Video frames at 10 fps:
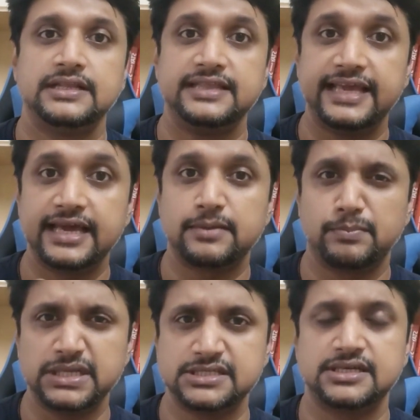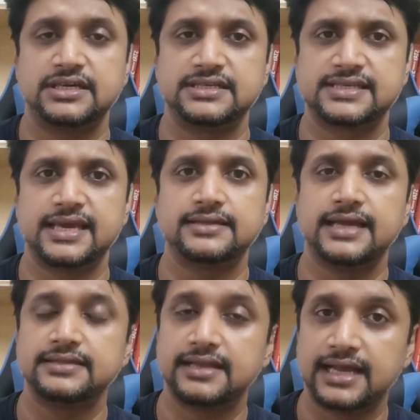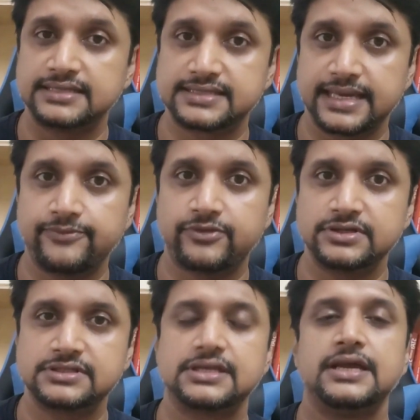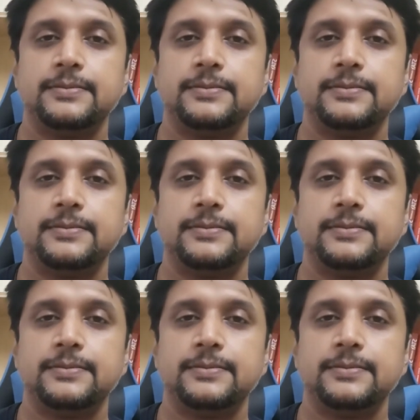They are much riskier than the large cap funds